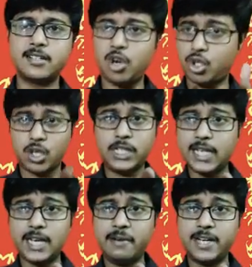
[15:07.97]
Not only
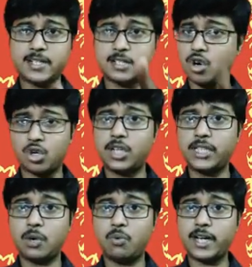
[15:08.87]
the laborers, not
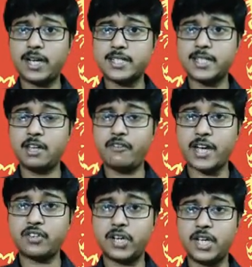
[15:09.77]
only the workers in the
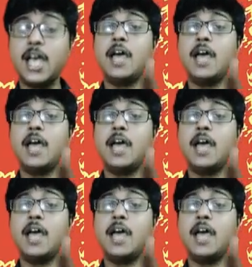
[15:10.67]
factory,